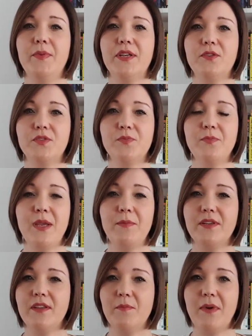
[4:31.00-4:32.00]
because
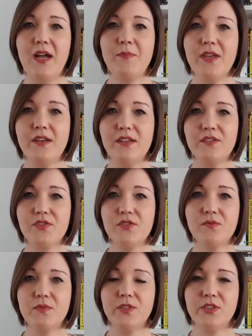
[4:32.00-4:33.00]
maybe there might be an
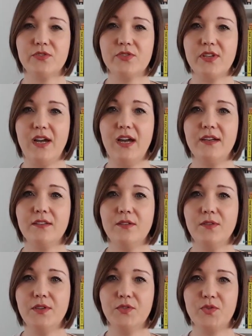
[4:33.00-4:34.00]
issue with your site
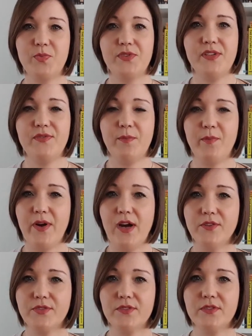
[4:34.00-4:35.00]
on your specific
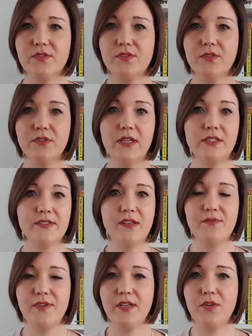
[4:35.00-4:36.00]
browsers. So that's
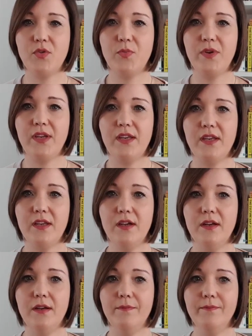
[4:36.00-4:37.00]
something that could be
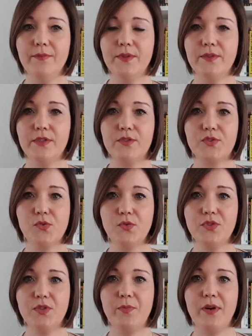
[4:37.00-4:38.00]

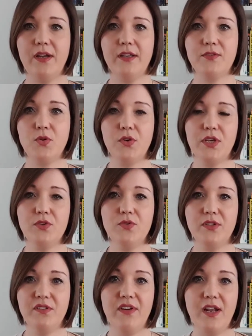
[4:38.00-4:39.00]
sorted by talking to
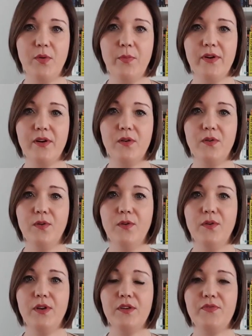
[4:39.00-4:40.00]
a developer,
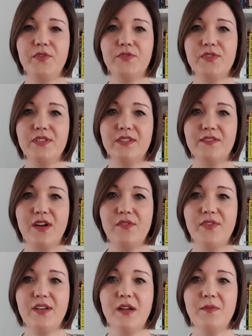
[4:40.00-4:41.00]
or if you see the
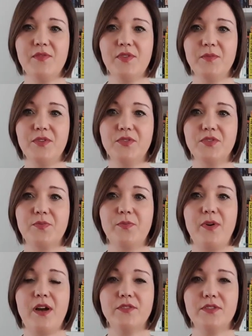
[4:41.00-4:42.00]
traffic coming from those
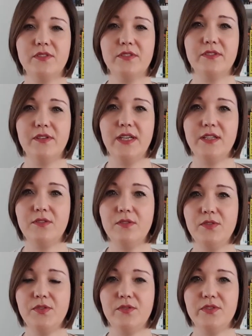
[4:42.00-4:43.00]
browsers is
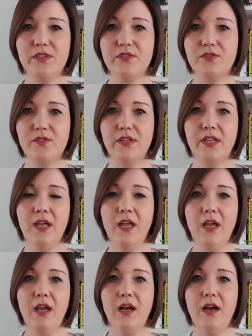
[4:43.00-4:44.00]
little, you could actually
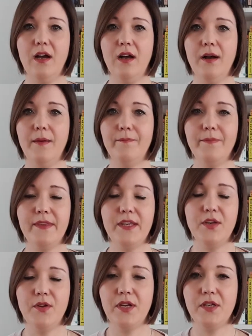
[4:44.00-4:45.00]

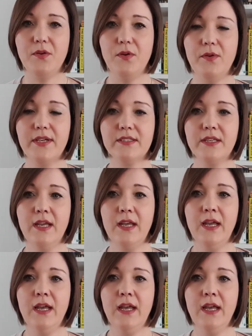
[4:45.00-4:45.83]
ignore it.